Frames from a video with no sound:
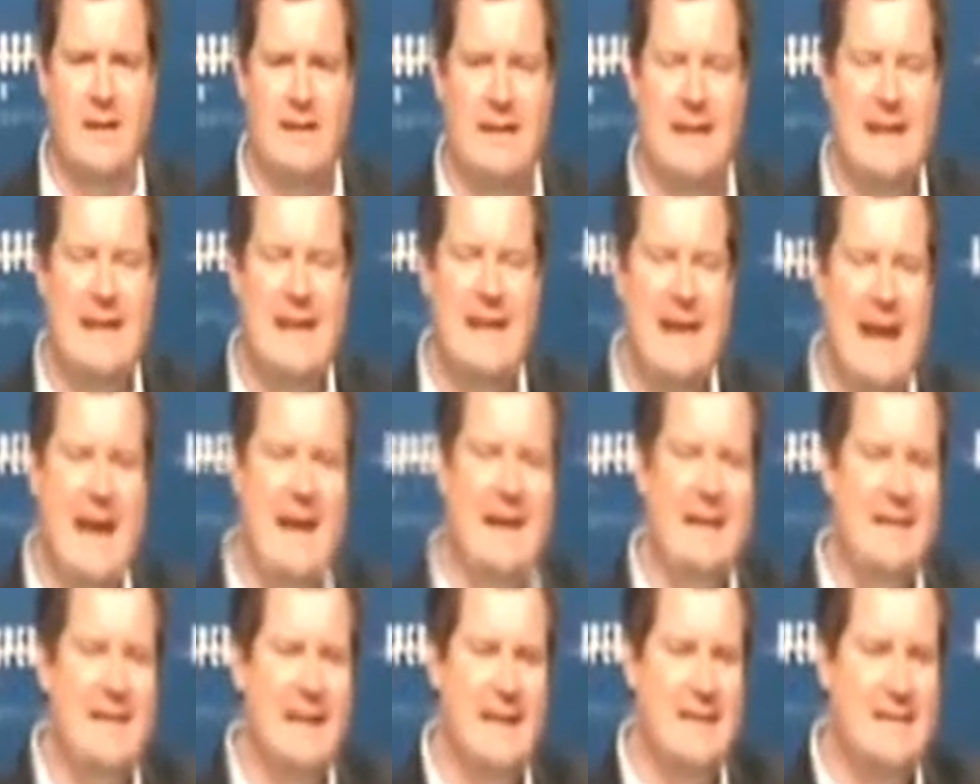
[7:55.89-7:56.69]
Nikki
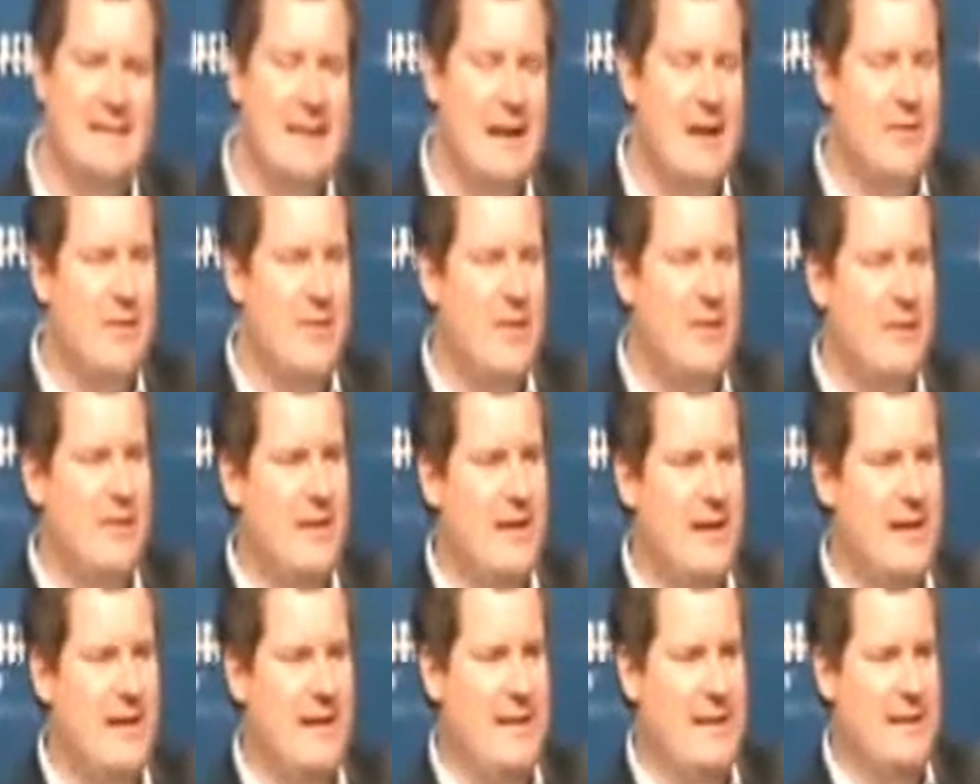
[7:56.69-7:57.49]
Haley in South
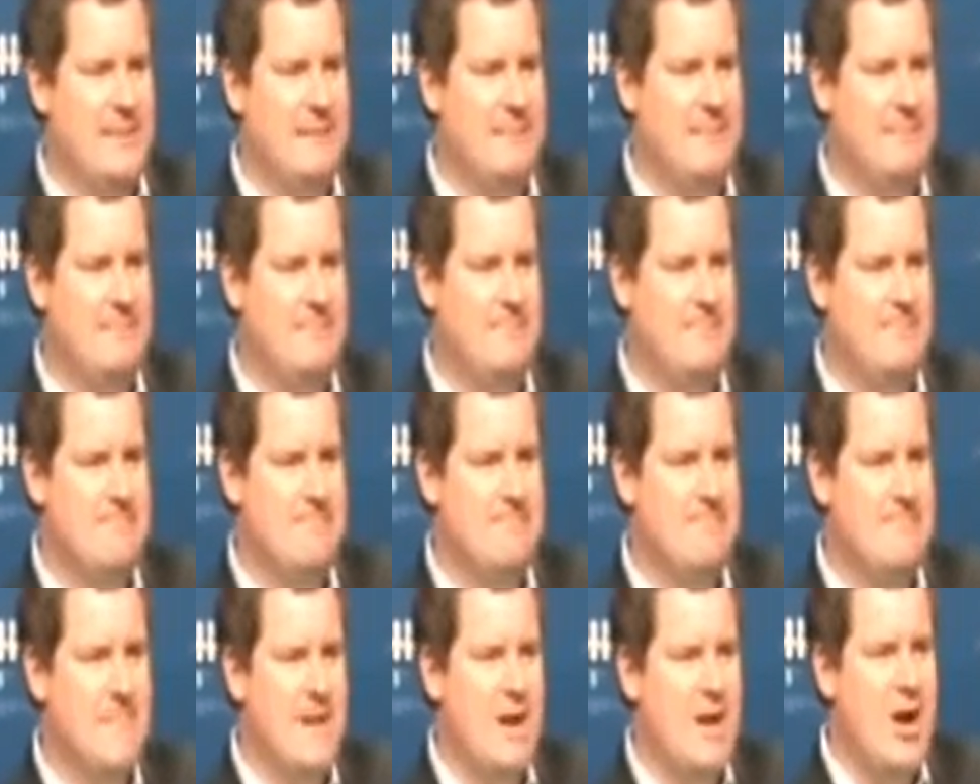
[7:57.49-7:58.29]
Carolina.
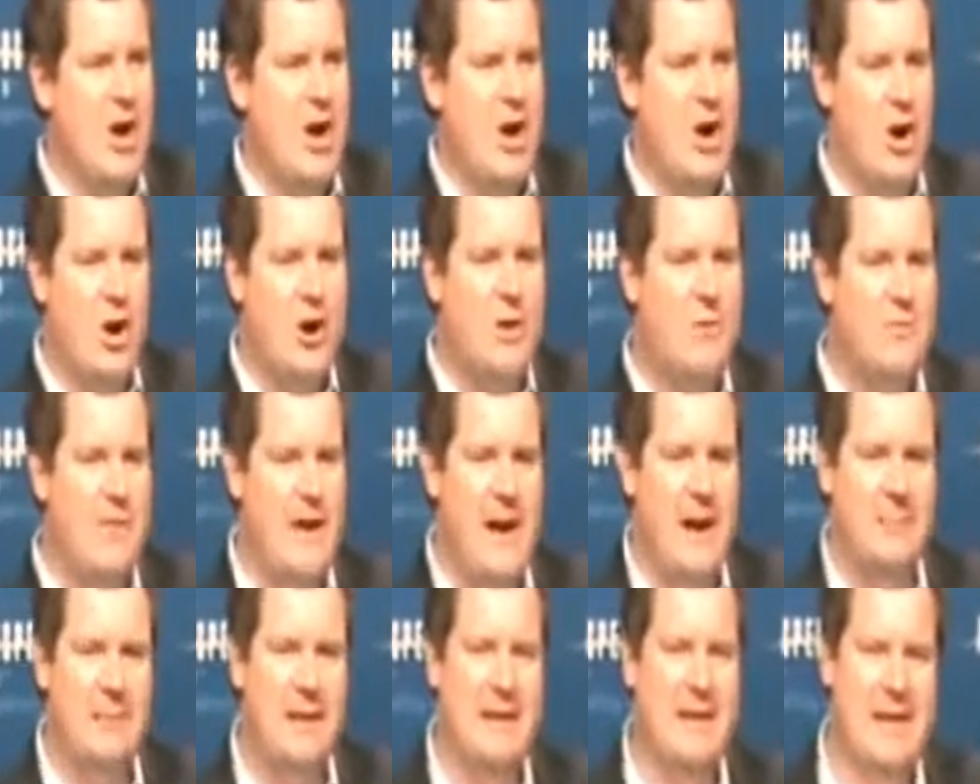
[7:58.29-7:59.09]
Her
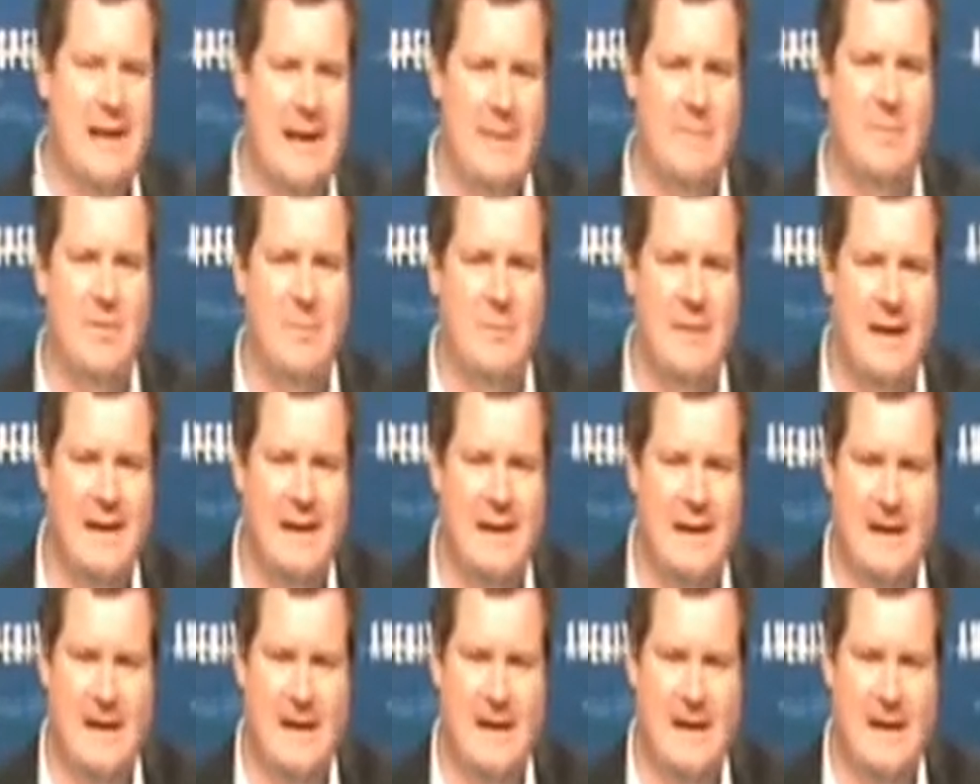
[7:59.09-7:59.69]
family came from